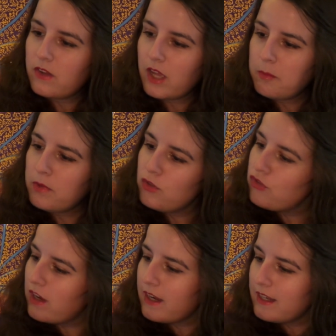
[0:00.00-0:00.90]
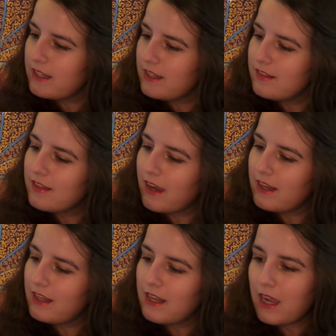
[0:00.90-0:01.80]
to help you shine
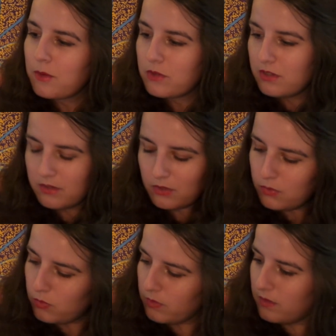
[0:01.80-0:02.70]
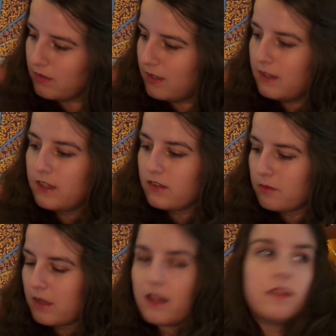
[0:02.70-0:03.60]
inside and out. Cool. So
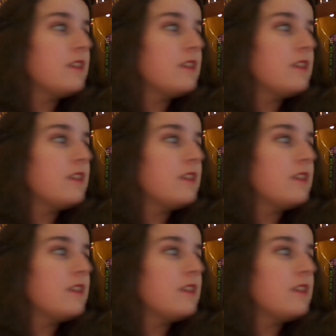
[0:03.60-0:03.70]
I'm going to